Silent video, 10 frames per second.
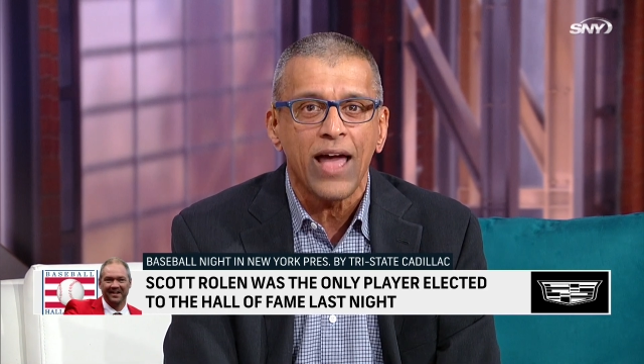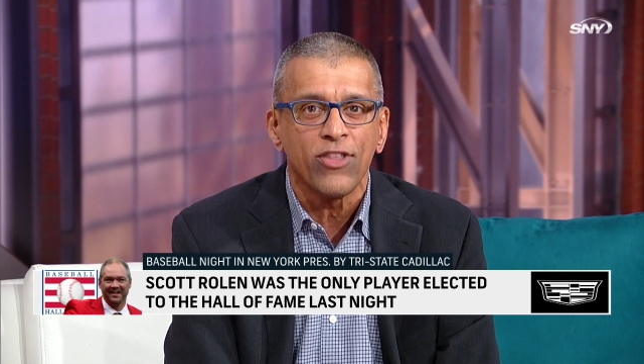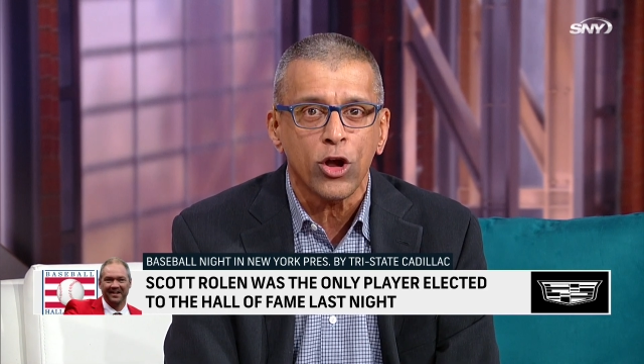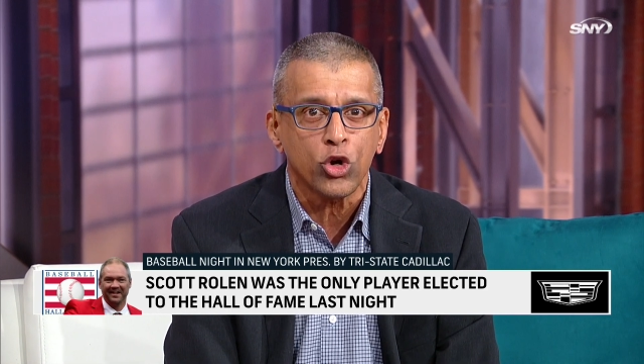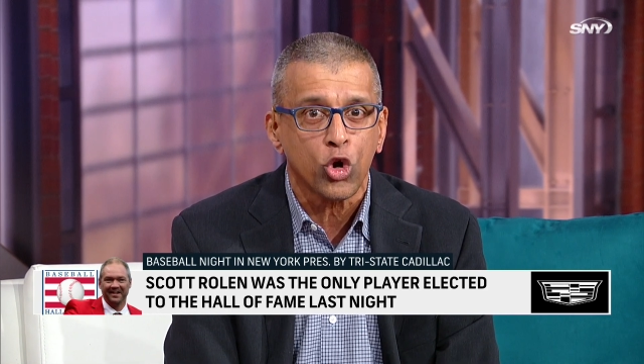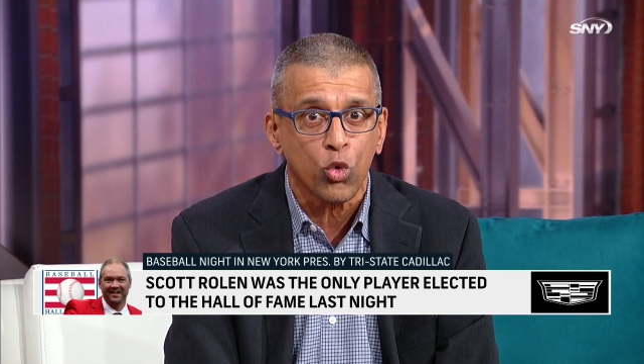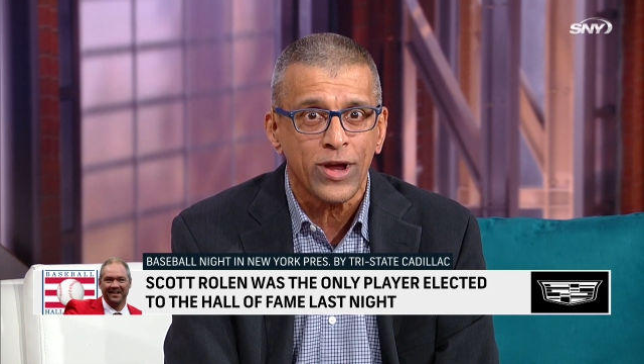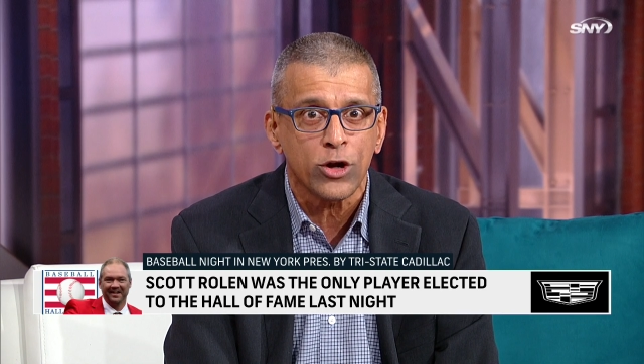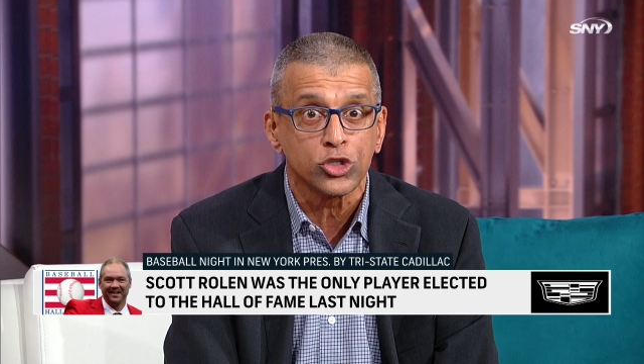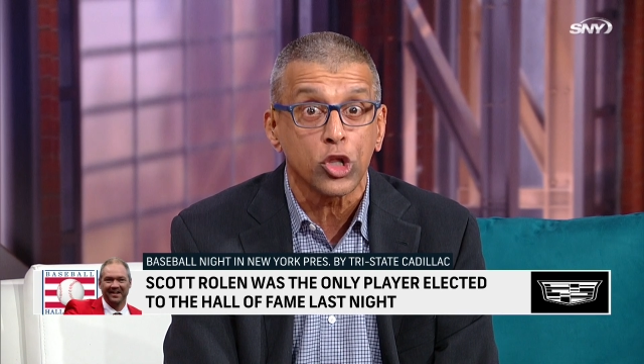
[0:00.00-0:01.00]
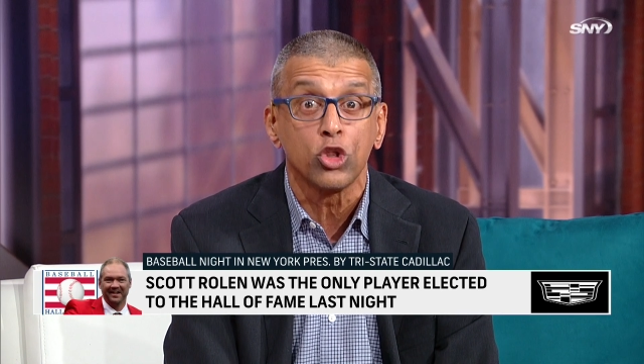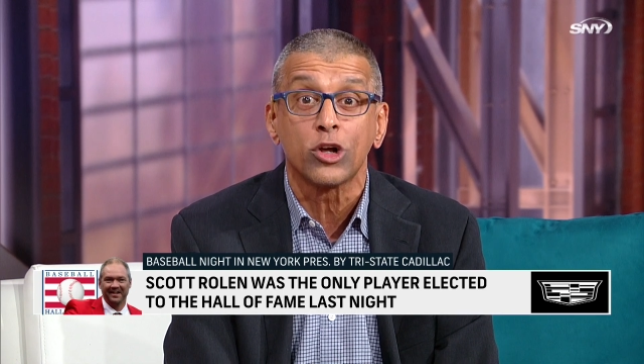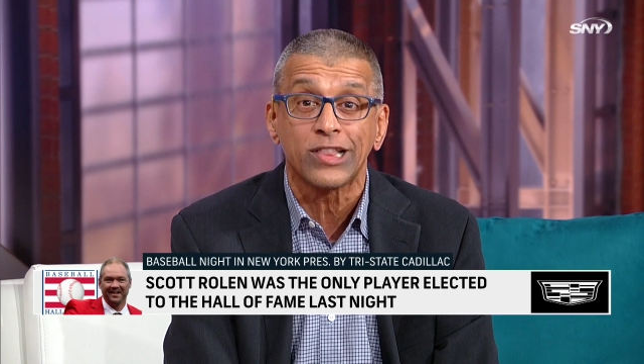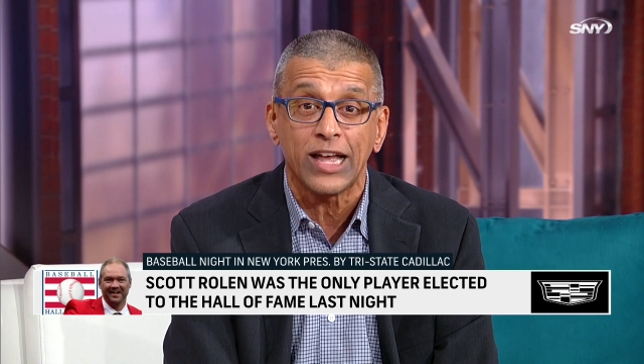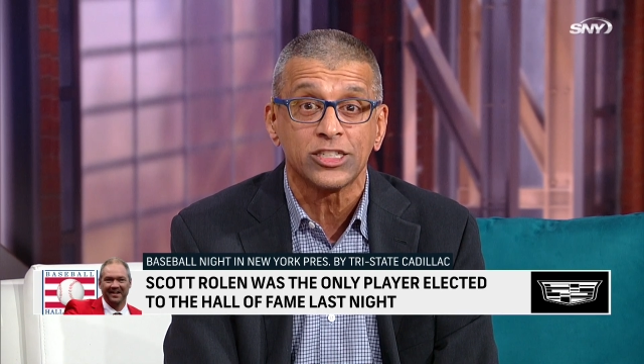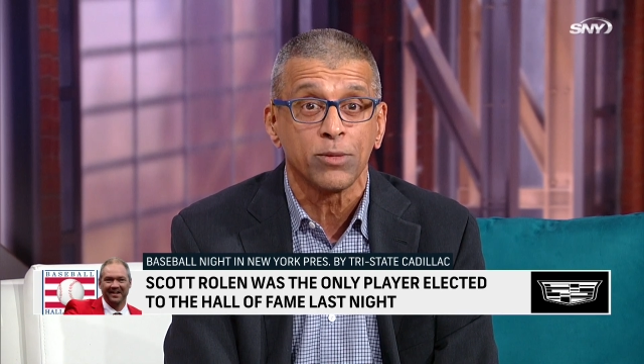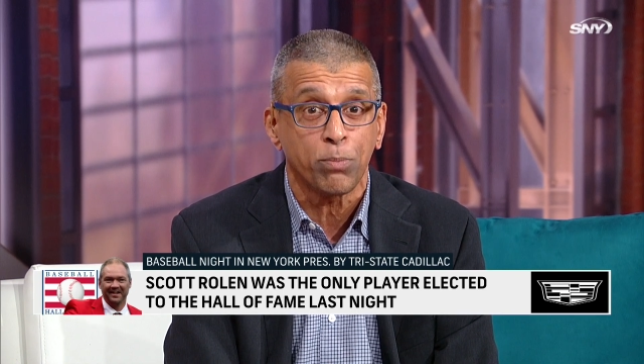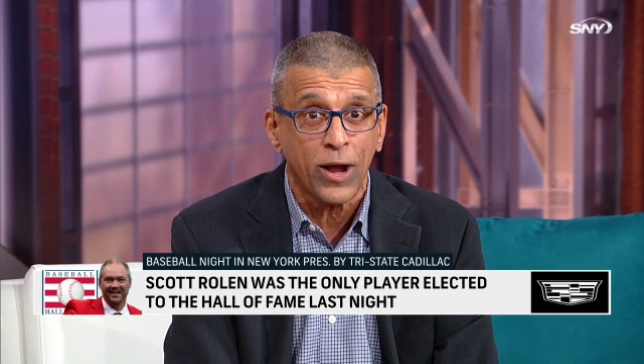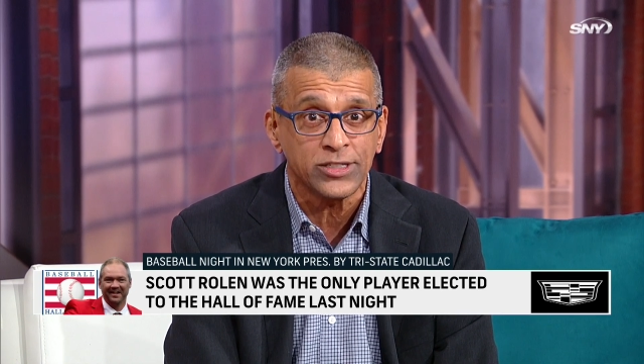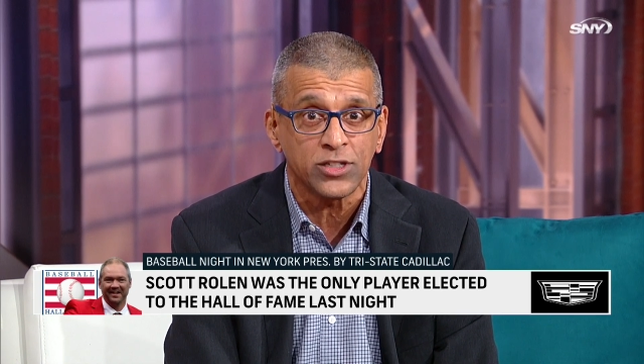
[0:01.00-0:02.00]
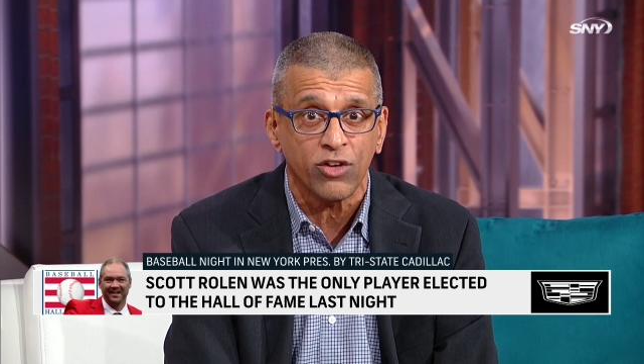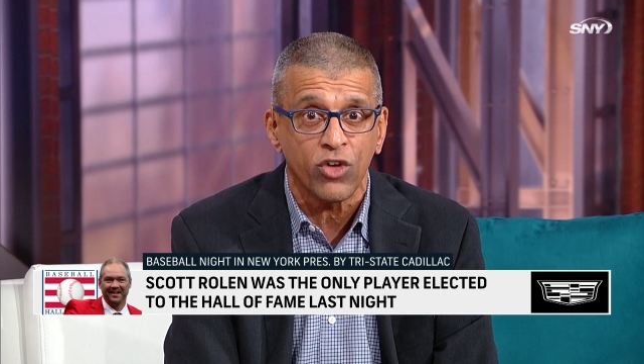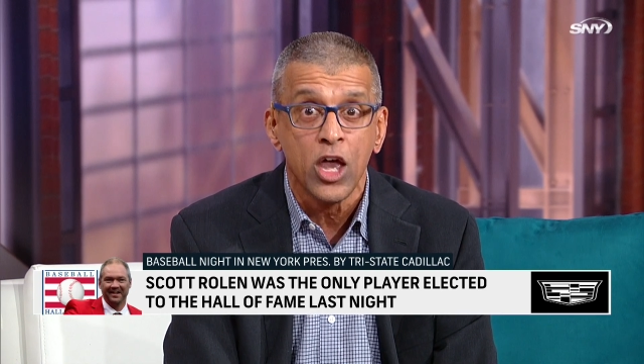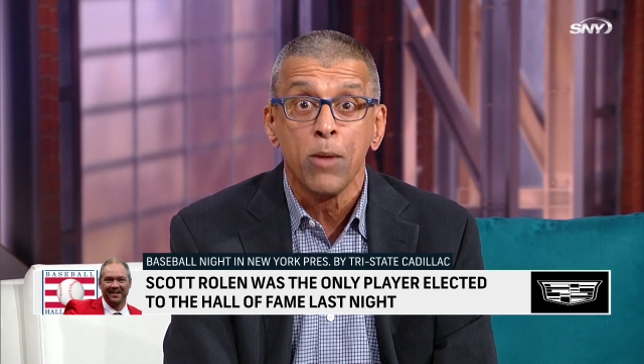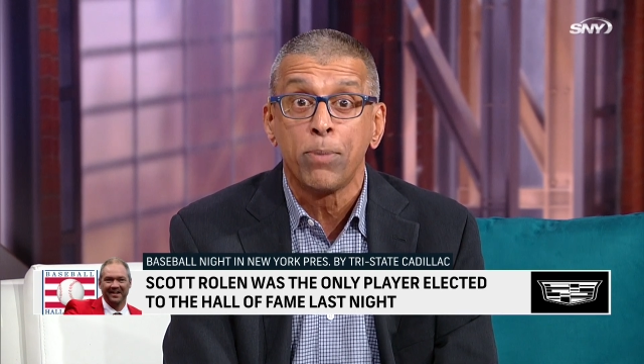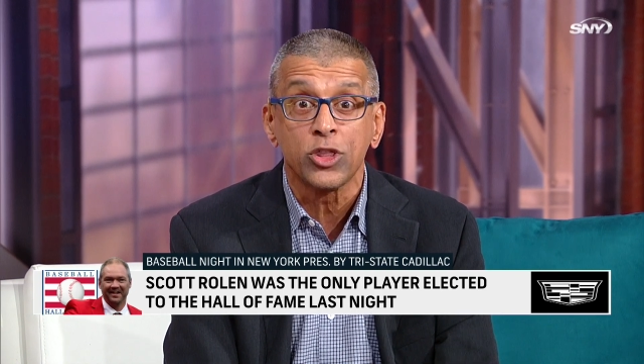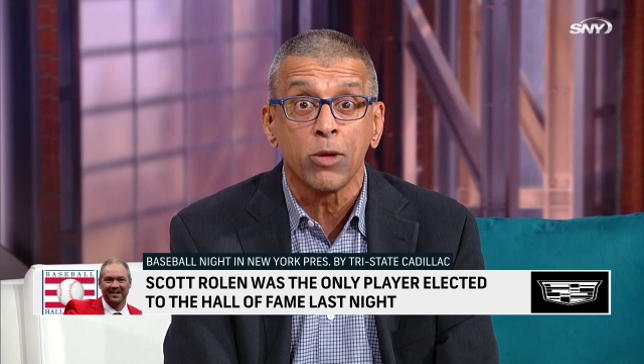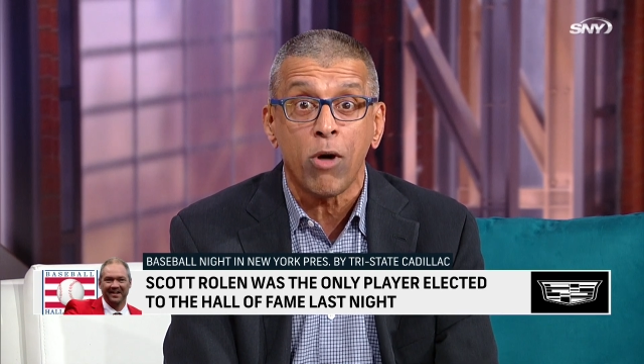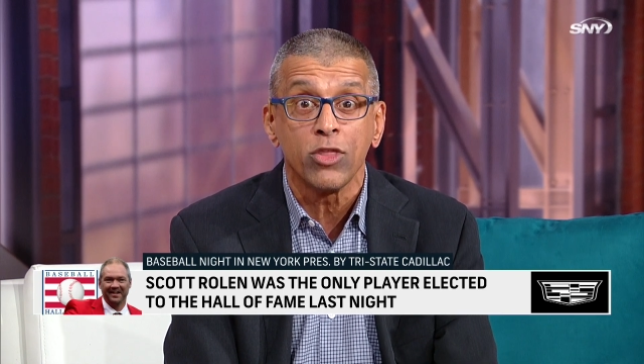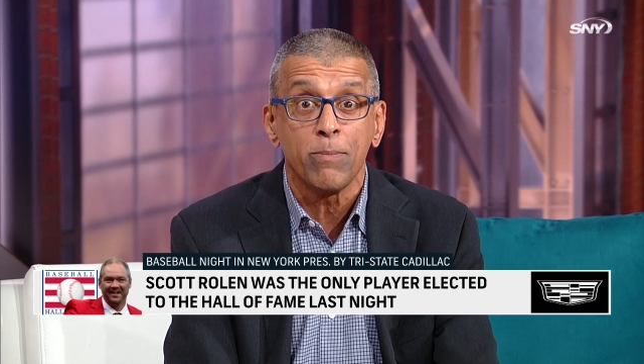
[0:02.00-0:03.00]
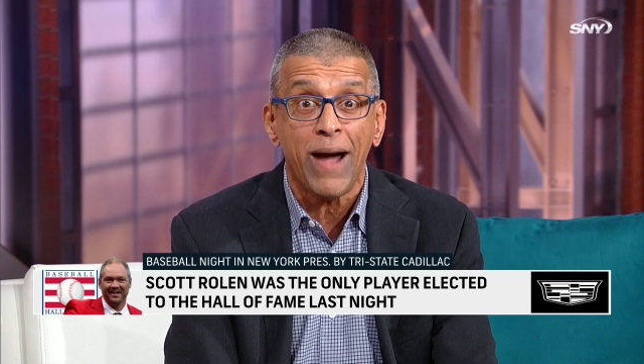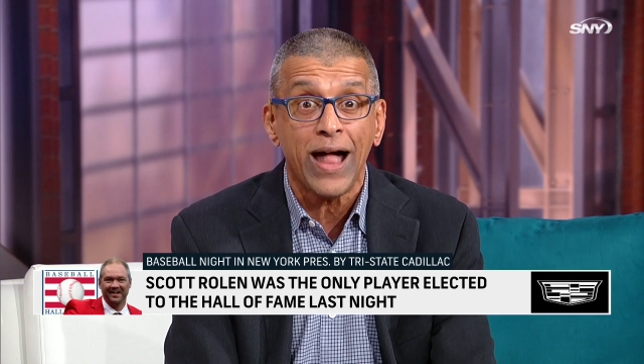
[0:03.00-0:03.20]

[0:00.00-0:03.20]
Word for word: and their careers looked less impressive. Put them on the